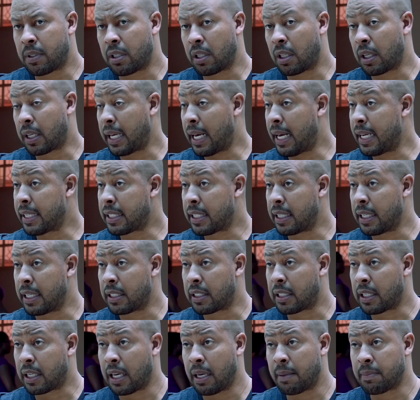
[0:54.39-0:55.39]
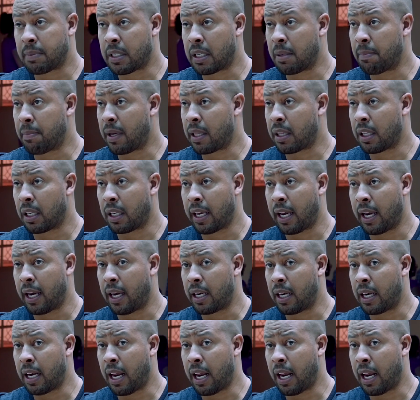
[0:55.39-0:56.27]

to the continent, to come to the motherland.